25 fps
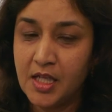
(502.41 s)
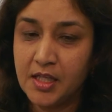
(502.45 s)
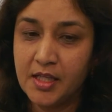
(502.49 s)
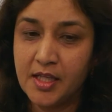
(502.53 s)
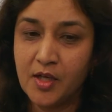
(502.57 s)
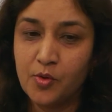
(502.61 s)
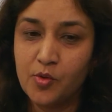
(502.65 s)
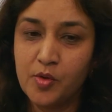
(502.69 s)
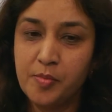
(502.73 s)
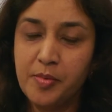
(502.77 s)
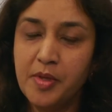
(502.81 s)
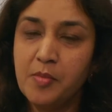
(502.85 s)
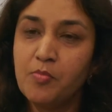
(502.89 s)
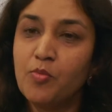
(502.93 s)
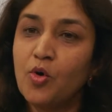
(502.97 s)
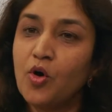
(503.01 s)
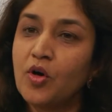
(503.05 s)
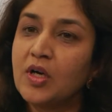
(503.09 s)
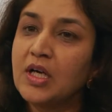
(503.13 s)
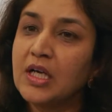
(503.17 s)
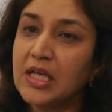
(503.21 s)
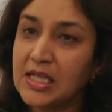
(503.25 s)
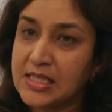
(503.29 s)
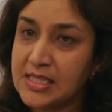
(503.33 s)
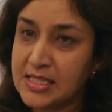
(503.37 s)
They would be
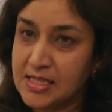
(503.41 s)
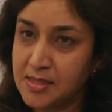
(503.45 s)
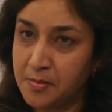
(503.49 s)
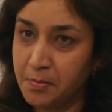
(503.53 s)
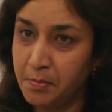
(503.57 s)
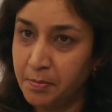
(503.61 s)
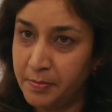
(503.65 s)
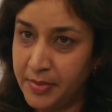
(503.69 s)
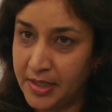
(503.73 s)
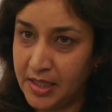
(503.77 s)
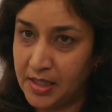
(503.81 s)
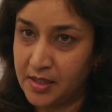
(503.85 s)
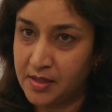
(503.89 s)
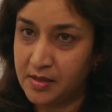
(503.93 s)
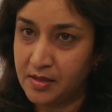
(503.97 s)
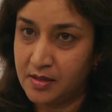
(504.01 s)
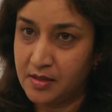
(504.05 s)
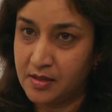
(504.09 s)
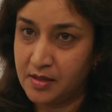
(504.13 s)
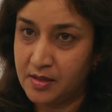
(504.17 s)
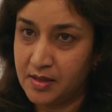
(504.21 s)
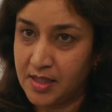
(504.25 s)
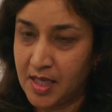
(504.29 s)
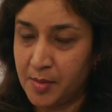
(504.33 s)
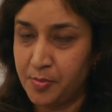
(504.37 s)
more custom built
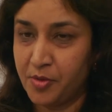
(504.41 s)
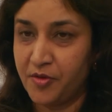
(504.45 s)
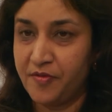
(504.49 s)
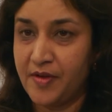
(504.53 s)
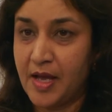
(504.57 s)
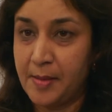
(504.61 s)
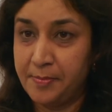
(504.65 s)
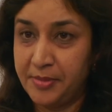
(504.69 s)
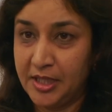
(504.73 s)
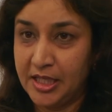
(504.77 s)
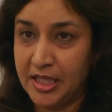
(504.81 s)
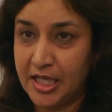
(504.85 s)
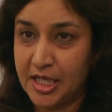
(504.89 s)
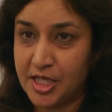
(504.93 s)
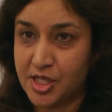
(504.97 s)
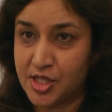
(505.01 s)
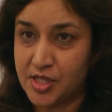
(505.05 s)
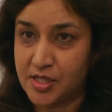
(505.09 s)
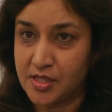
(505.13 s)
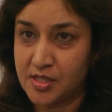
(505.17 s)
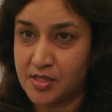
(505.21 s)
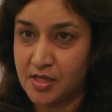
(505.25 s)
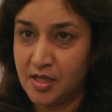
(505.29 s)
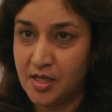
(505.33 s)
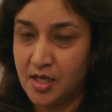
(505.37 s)
type of
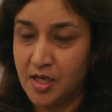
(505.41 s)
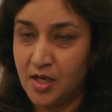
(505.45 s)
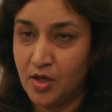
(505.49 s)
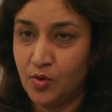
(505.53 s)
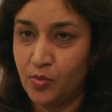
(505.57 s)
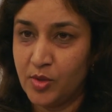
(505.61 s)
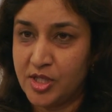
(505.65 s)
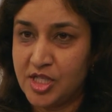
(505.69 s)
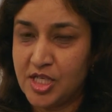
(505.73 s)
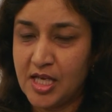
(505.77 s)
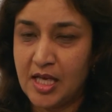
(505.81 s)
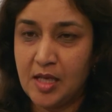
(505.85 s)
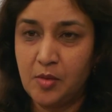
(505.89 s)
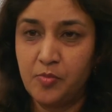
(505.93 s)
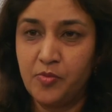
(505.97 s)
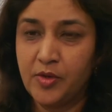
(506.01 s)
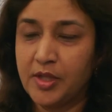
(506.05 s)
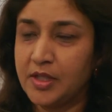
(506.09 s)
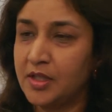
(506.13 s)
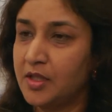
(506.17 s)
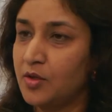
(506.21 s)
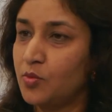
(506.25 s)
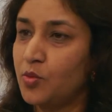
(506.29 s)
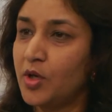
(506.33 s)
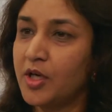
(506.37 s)
applications, which help
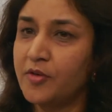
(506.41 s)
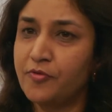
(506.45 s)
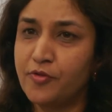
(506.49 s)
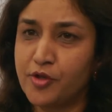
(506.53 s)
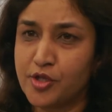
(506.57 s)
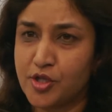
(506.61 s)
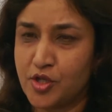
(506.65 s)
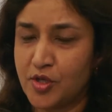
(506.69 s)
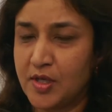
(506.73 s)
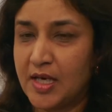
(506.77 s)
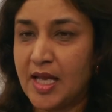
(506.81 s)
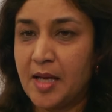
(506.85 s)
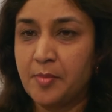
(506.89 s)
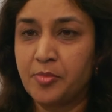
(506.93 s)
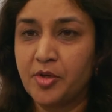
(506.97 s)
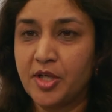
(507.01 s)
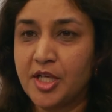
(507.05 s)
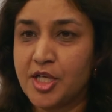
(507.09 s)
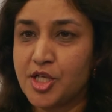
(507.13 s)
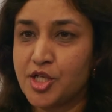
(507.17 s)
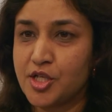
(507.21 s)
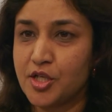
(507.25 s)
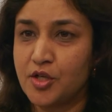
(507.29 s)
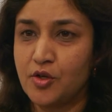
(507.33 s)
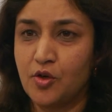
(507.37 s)
with workforce
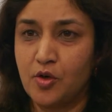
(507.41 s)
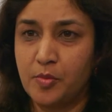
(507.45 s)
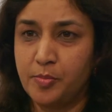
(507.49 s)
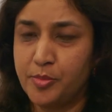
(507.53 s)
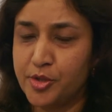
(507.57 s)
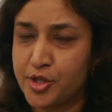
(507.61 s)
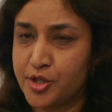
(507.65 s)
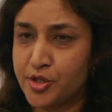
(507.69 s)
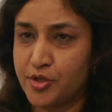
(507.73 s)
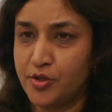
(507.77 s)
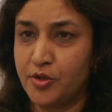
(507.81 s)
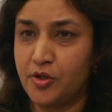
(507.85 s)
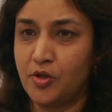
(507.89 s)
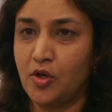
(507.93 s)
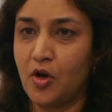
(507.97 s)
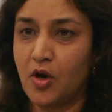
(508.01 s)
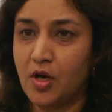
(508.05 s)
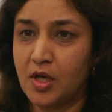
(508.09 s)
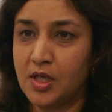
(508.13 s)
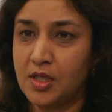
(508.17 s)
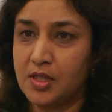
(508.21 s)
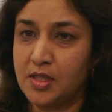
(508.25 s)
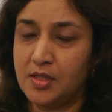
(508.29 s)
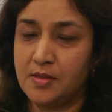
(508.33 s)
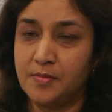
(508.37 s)
collaboration or
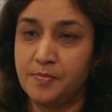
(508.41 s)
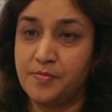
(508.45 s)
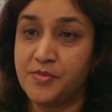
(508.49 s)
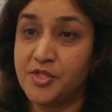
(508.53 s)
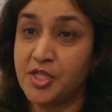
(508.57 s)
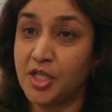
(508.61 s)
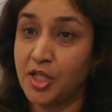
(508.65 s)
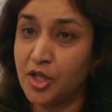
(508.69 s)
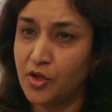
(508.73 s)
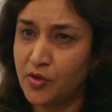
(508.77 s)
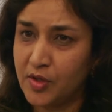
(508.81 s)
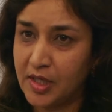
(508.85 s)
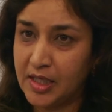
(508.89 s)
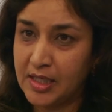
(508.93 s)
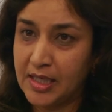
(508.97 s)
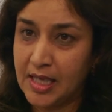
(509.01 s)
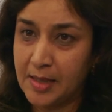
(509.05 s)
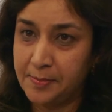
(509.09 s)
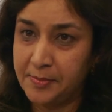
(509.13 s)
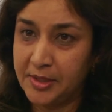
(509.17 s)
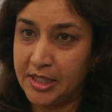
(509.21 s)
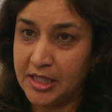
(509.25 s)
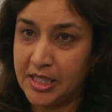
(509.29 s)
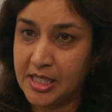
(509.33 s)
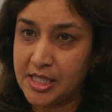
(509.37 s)
push-to-talk security
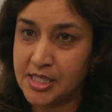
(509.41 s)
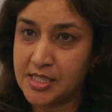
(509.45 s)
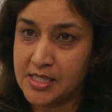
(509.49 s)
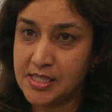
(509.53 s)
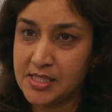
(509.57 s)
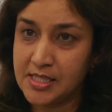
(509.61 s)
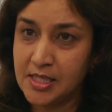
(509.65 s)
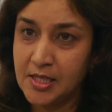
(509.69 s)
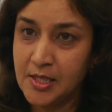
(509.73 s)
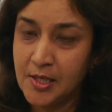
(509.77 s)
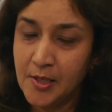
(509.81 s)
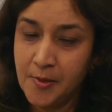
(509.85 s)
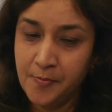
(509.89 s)
applications.